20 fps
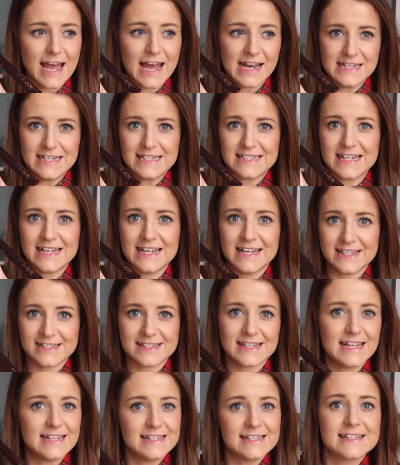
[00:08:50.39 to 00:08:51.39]
and it
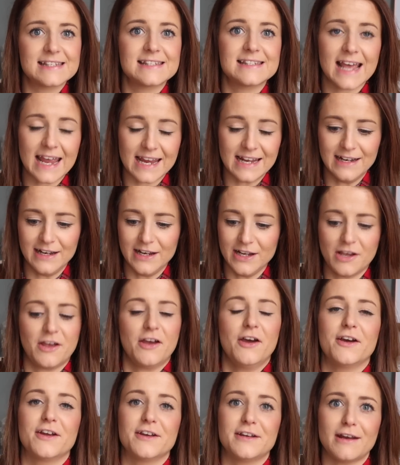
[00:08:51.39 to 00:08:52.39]
is insanely
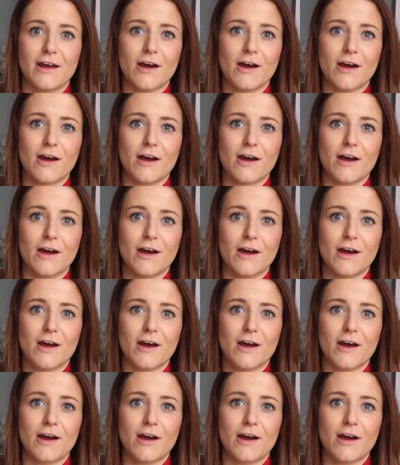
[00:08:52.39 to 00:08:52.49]
good.